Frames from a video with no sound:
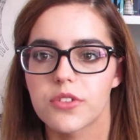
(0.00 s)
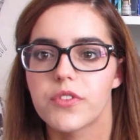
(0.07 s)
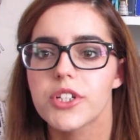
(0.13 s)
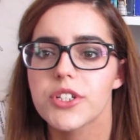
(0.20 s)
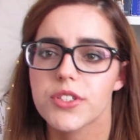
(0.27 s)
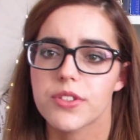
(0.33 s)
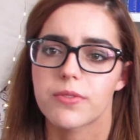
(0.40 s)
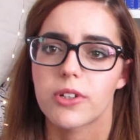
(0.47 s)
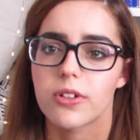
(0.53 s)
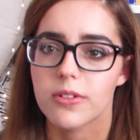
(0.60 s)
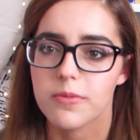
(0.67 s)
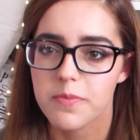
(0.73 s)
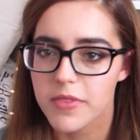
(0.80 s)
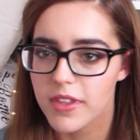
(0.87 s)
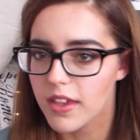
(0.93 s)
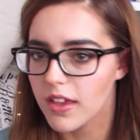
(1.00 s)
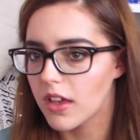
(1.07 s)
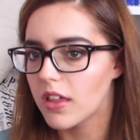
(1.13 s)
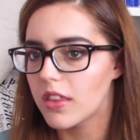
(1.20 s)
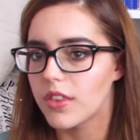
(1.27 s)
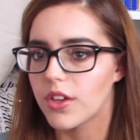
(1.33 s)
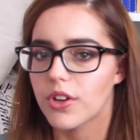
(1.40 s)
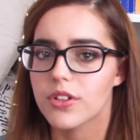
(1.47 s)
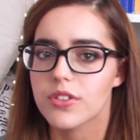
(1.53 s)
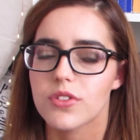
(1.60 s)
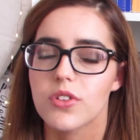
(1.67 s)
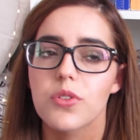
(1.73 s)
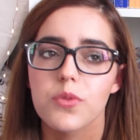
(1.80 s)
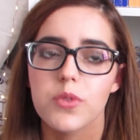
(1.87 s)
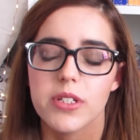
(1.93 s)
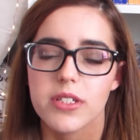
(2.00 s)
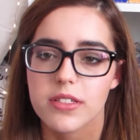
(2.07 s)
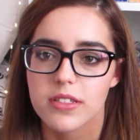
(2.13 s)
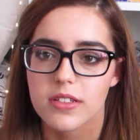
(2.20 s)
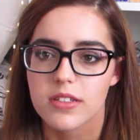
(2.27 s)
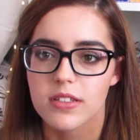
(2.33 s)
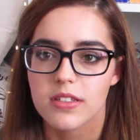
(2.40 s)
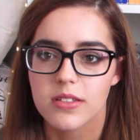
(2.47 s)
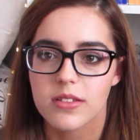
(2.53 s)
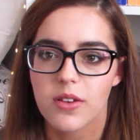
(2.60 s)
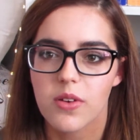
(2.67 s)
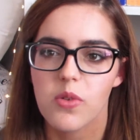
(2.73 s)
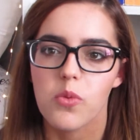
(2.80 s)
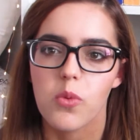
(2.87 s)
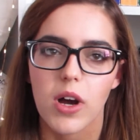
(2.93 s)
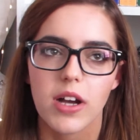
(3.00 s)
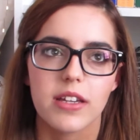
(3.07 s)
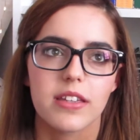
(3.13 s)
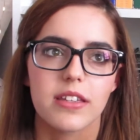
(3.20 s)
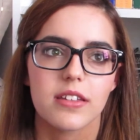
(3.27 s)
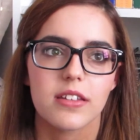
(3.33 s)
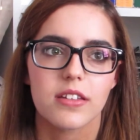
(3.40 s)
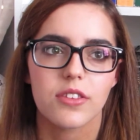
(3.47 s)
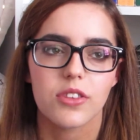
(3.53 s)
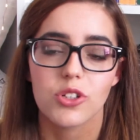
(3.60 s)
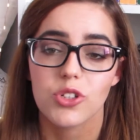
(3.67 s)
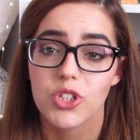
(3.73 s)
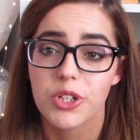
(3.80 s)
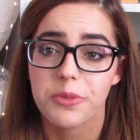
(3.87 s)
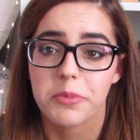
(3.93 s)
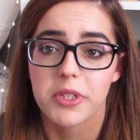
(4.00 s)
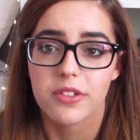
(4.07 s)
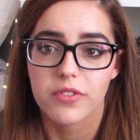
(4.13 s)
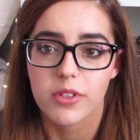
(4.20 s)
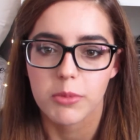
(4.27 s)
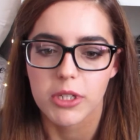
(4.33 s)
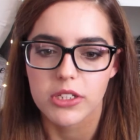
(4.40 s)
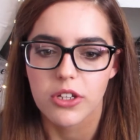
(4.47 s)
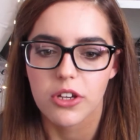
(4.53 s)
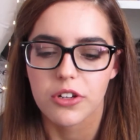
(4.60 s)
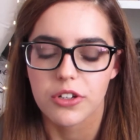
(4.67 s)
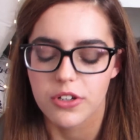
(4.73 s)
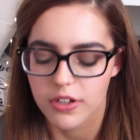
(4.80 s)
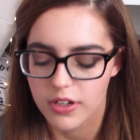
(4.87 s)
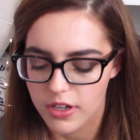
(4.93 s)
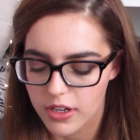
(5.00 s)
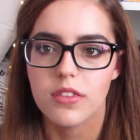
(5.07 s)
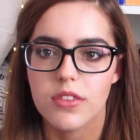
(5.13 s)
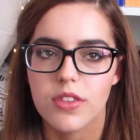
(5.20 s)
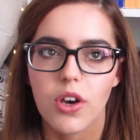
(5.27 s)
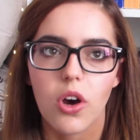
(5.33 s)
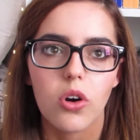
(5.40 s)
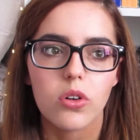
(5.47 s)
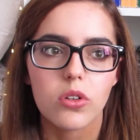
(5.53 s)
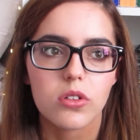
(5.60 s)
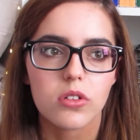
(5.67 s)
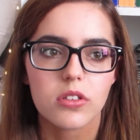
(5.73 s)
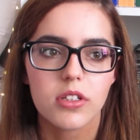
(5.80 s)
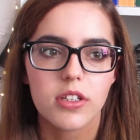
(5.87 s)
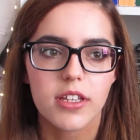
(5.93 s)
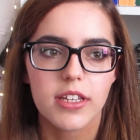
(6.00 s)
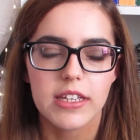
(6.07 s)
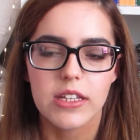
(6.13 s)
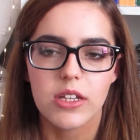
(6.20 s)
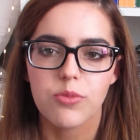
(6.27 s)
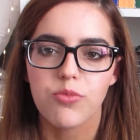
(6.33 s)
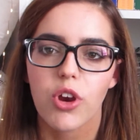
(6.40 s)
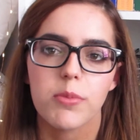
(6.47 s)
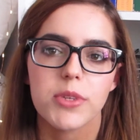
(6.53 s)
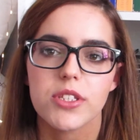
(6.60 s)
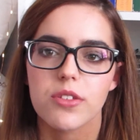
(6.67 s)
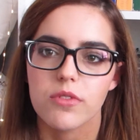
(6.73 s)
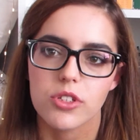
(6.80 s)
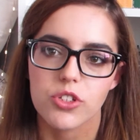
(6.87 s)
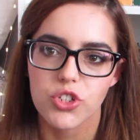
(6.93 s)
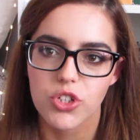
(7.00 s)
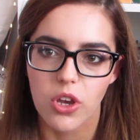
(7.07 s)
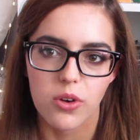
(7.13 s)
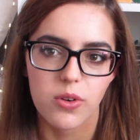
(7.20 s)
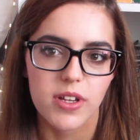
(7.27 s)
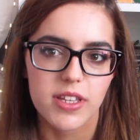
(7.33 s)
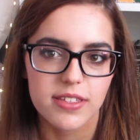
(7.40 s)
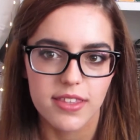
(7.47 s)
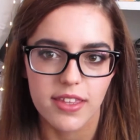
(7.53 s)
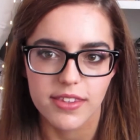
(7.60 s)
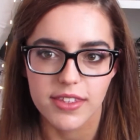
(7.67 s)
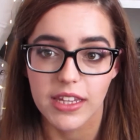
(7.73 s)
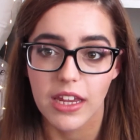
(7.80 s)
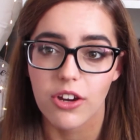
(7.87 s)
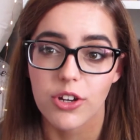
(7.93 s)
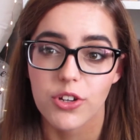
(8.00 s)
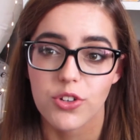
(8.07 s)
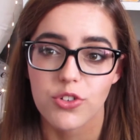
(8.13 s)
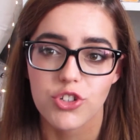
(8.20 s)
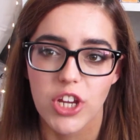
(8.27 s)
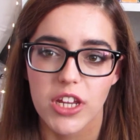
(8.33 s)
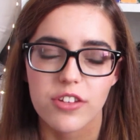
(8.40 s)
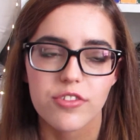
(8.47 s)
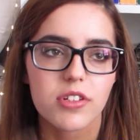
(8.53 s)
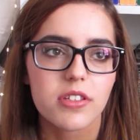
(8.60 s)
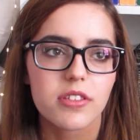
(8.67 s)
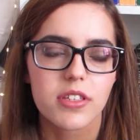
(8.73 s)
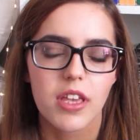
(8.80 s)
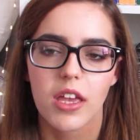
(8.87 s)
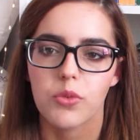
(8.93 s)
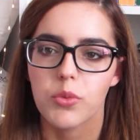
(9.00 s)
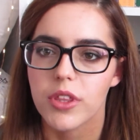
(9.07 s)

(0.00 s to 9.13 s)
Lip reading: first of all, there is no reason why there shouldn't be a female Doctor. The whole premise of the show is that the character changes, and